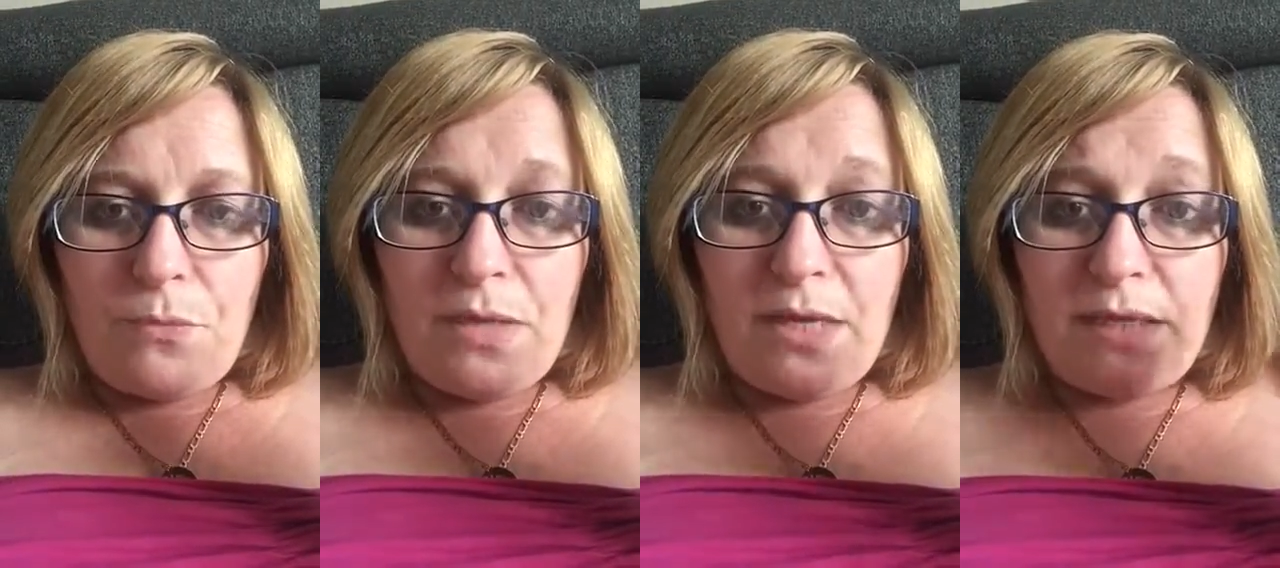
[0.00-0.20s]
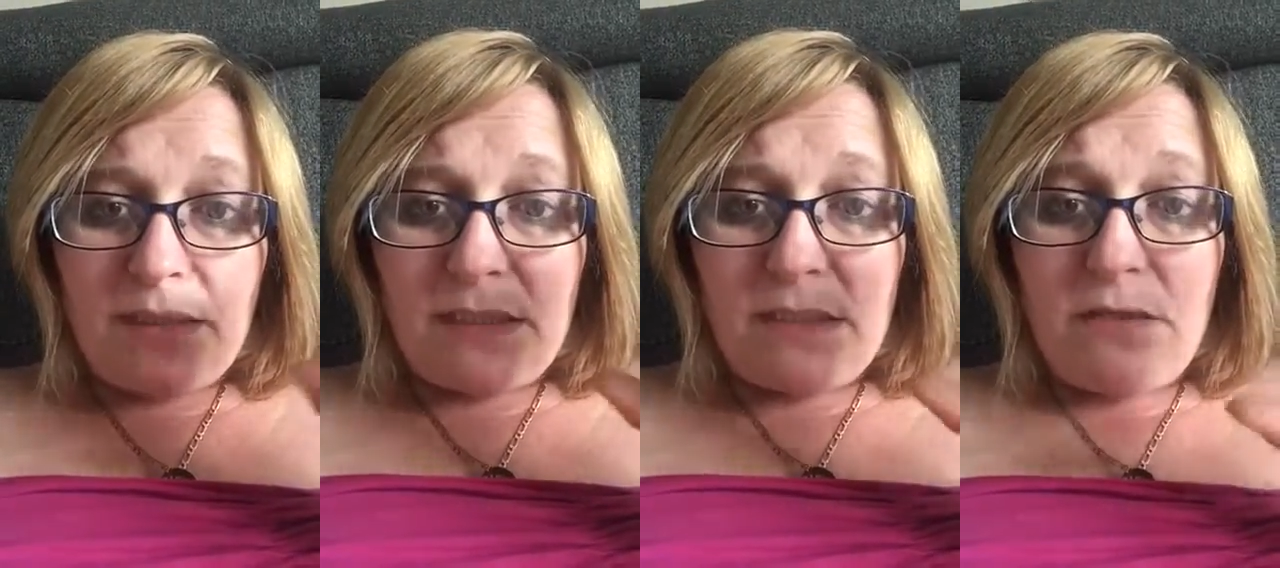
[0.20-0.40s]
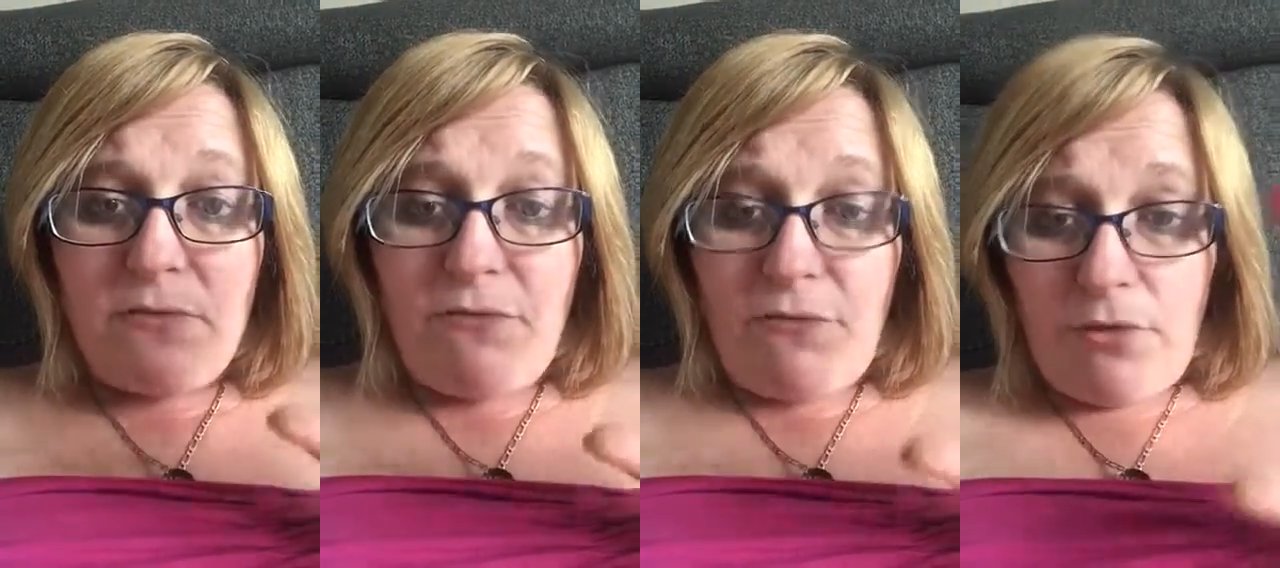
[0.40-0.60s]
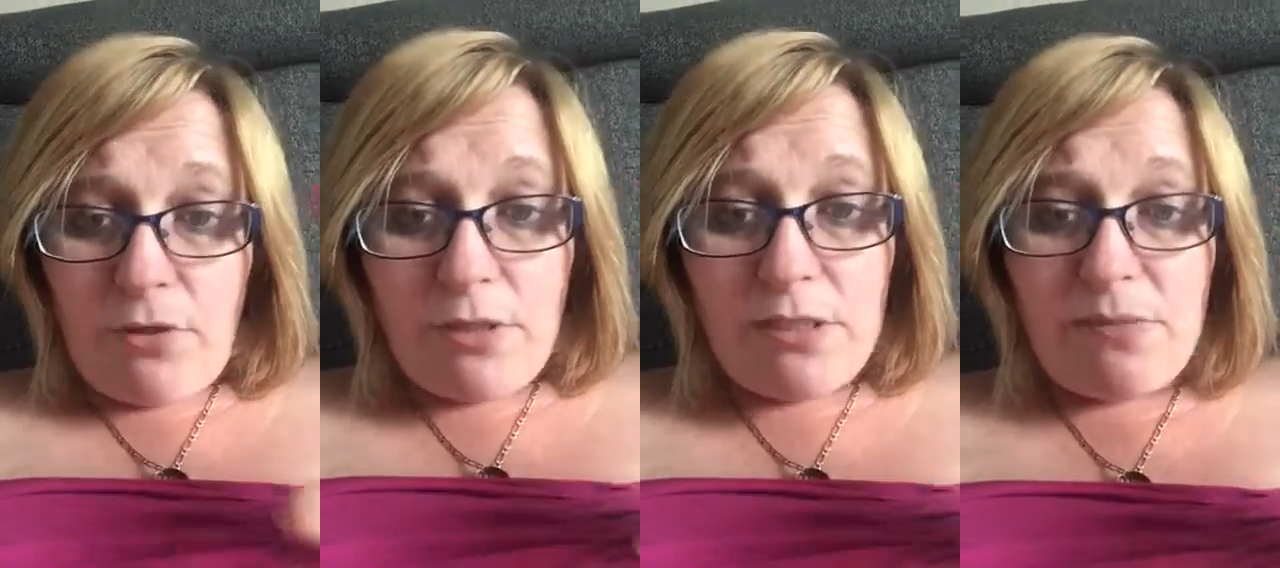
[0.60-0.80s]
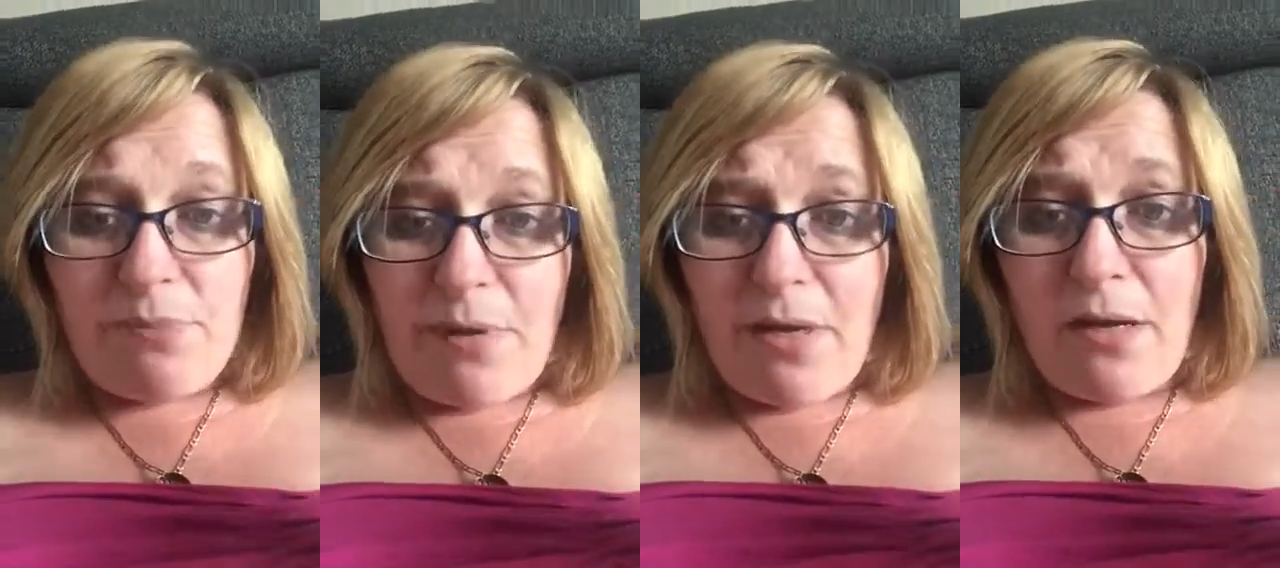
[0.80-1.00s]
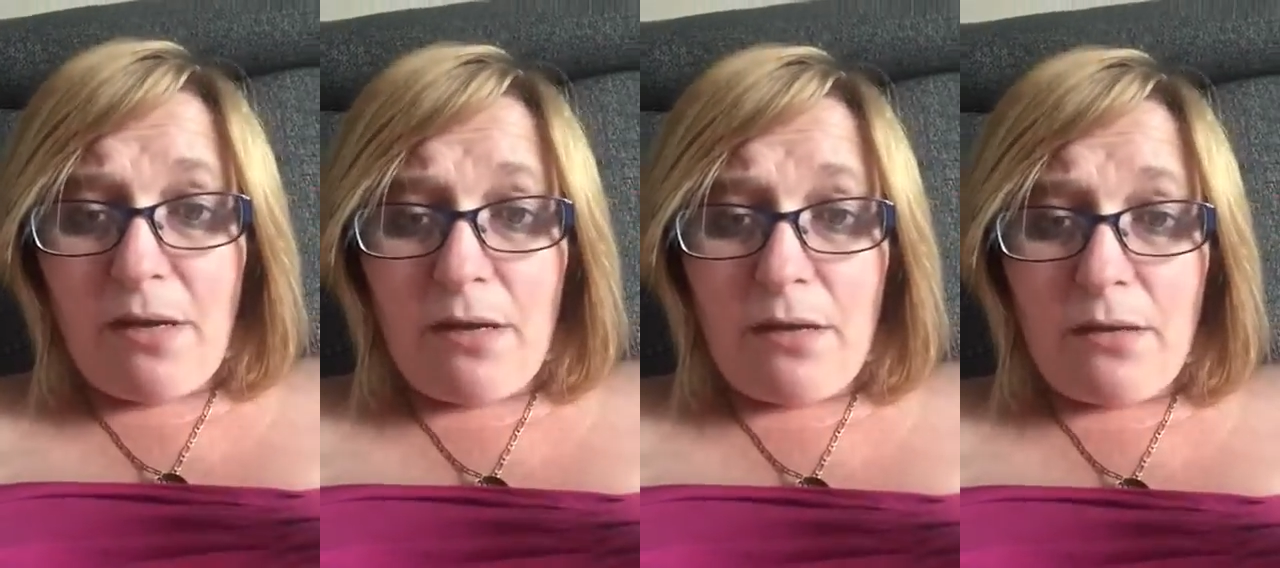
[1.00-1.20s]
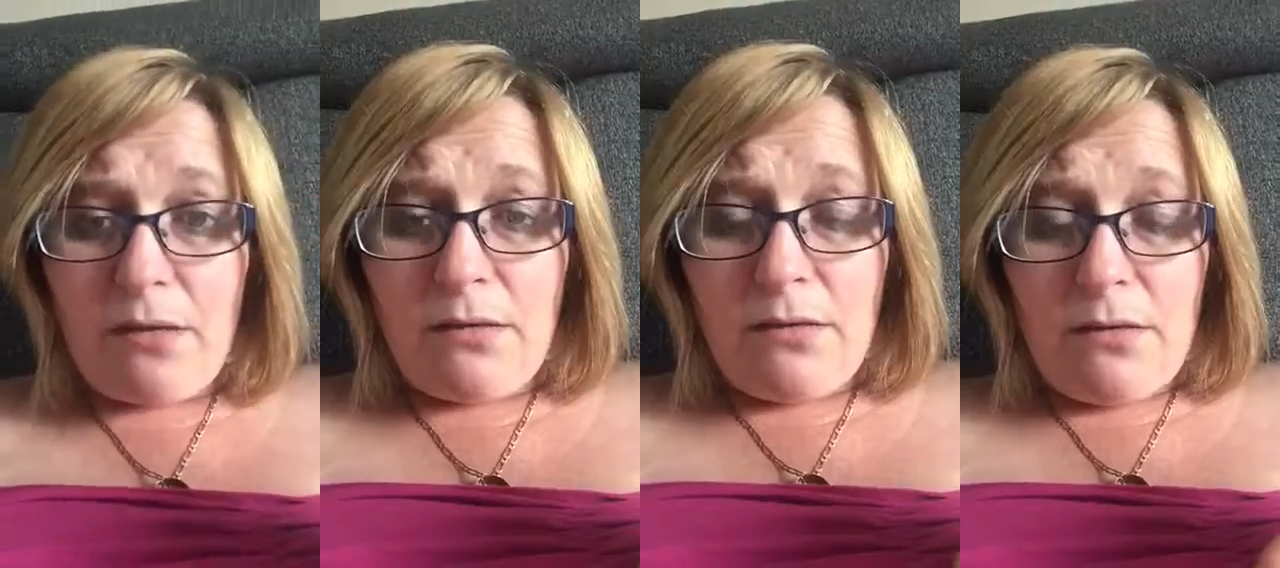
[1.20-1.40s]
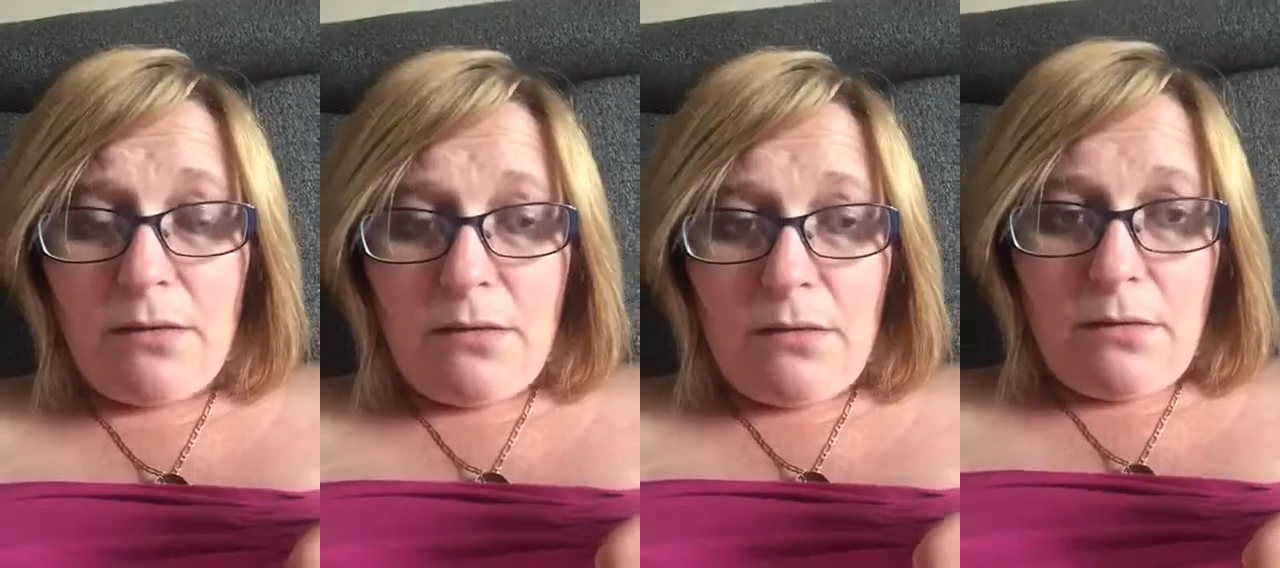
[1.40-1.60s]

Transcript: that's the first part.